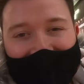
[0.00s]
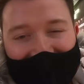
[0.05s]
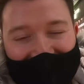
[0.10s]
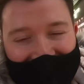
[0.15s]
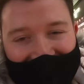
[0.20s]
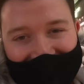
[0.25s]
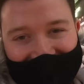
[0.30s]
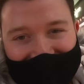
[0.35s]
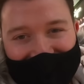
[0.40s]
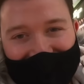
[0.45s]
we're going
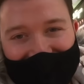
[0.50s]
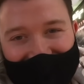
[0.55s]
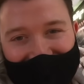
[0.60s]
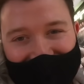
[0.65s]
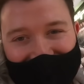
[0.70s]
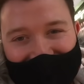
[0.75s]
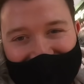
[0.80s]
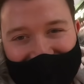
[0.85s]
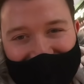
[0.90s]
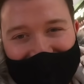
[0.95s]
to head
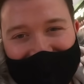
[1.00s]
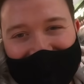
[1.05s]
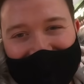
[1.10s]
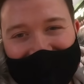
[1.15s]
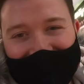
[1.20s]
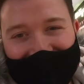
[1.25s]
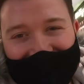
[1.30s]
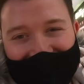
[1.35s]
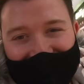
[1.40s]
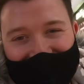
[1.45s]
over
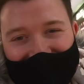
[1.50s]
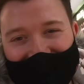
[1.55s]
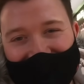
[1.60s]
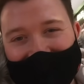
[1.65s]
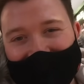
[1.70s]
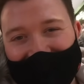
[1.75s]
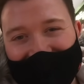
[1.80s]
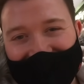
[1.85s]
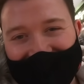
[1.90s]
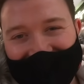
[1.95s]
to the
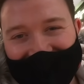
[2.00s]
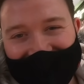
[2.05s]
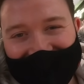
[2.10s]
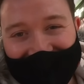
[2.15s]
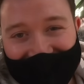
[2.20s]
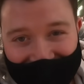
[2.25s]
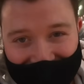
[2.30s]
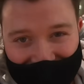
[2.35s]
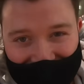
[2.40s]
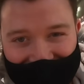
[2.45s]
Dreamliner
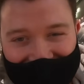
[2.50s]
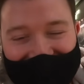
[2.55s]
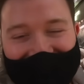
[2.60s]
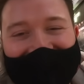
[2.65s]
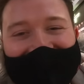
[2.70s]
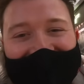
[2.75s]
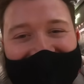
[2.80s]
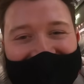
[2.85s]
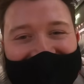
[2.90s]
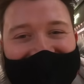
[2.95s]
now. That's
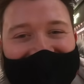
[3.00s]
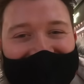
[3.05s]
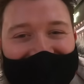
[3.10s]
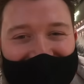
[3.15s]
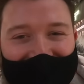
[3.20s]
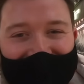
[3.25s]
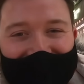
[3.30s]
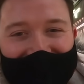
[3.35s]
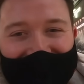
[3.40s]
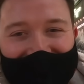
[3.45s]
going to take us
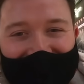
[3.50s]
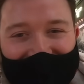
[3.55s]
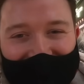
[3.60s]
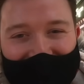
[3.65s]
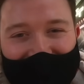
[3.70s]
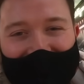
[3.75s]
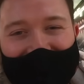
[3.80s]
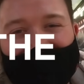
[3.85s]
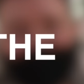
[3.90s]
over to